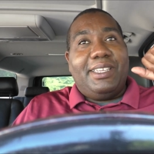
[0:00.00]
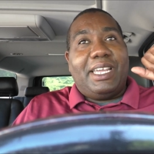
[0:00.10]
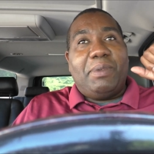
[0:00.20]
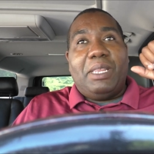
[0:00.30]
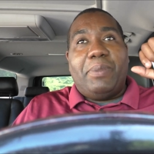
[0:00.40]
you
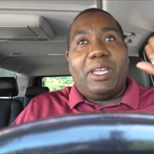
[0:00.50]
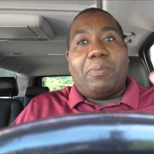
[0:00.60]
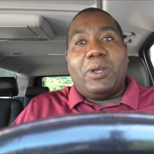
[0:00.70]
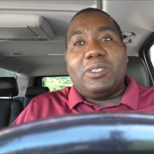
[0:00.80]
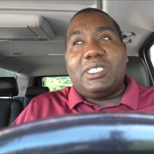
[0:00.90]
gotta be the bigger
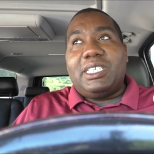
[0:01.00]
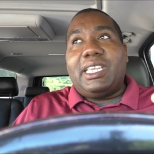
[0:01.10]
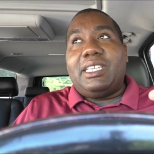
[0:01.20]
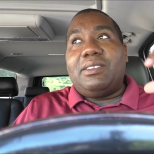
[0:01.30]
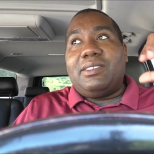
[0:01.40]
person
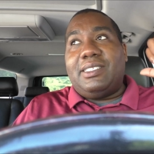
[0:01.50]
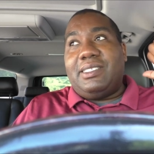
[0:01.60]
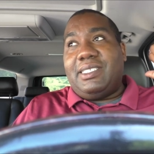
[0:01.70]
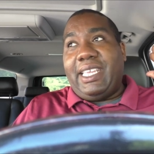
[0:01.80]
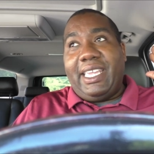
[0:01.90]
and
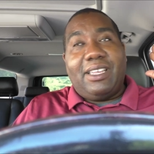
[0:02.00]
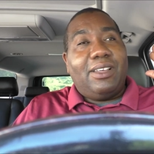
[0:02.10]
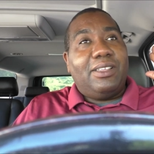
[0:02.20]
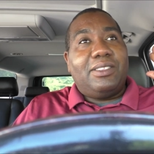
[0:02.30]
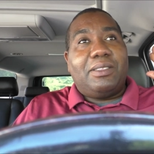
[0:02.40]
take
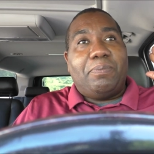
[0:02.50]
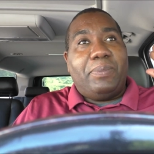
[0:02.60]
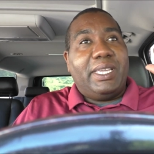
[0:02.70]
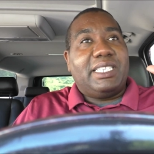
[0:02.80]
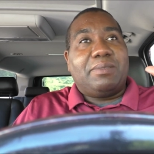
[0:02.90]
the
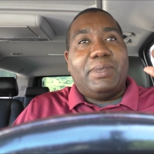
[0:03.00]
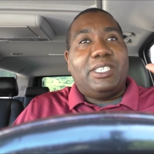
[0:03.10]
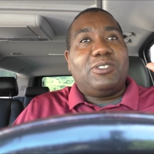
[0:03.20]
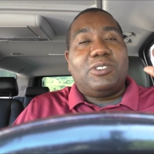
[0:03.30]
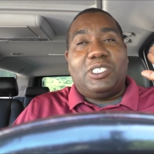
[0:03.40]
biggest
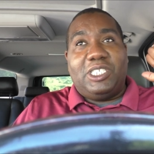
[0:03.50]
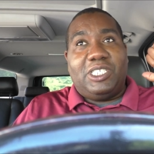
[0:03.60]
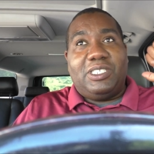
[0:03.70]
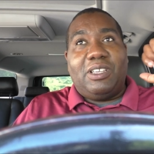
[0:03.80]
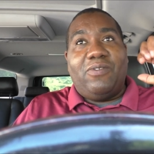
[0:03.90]
measure to
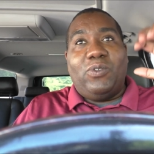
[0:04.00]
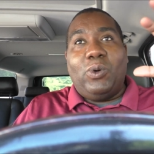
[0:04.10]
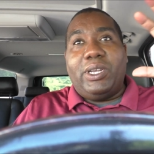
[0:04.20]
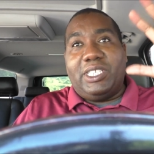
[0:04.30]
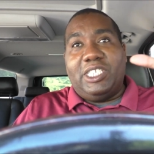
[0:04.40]
just
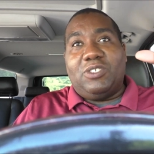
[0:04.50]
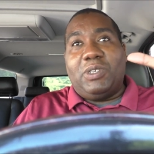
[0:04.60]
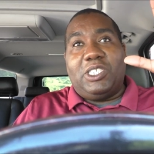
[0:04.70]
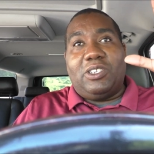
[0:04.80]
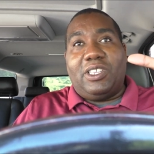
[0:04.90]
avoid the
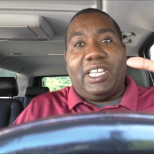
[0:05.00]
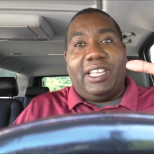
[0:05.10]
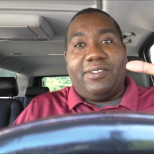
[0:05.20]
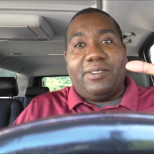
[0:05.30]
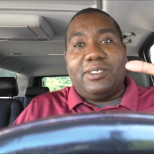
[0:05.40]
situation
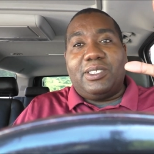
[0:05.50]
altogether.